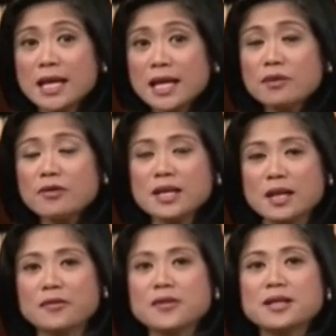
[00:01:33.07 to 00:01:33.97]
even
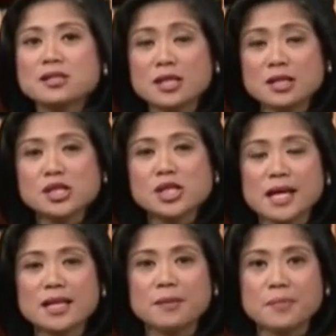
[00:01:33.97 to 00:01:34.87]
if such
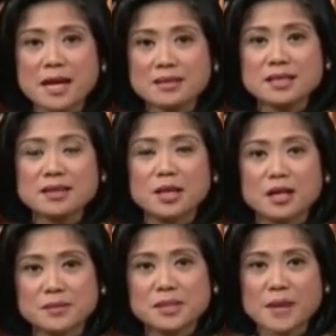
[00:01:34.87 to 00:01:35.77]
incapacity
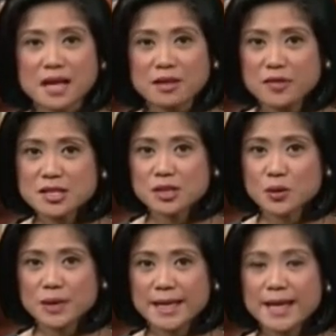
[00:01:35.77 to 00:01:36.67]
becomes manifest
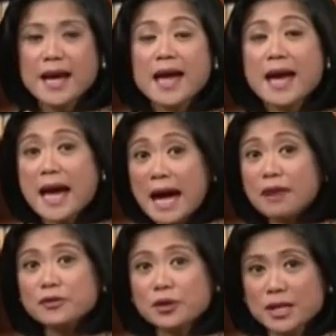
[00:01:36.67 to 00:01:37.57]
only
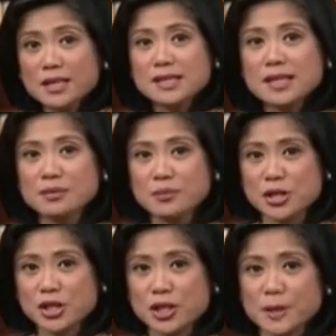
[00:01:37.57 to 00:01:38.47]
after its
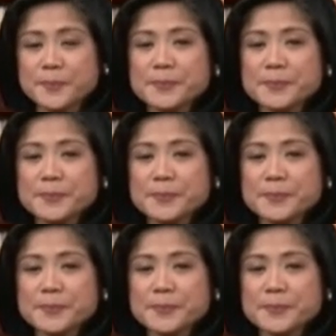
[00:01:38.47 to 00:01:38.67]
celebration.